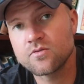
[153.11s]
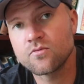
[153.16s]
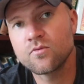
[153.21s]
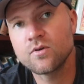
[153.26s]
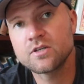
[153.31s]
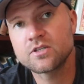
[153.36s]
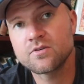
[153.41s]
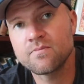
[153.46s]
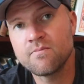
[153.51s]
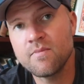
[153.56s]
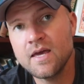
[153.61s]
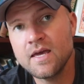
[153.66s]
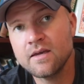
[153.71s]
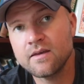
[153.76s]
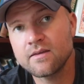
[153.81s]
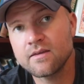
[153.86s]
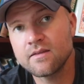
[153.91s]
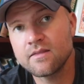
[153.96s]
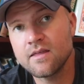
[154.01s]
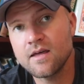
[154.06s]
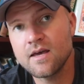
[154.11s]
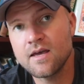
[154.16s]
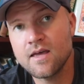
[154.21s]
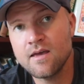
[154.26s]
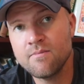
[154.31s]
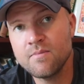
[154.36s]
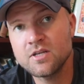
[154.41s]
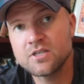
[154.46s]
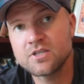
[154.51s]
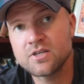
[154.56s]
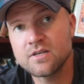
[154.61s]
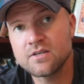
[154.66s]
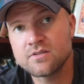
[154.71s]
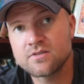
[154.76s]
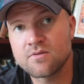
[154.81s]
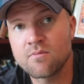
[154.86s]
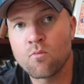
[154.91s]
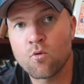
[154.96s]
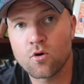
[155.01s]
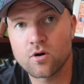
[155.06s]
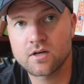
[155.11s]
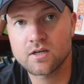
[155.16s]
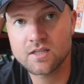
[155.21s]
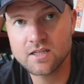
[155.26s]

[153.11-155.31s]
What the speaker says: which make the images more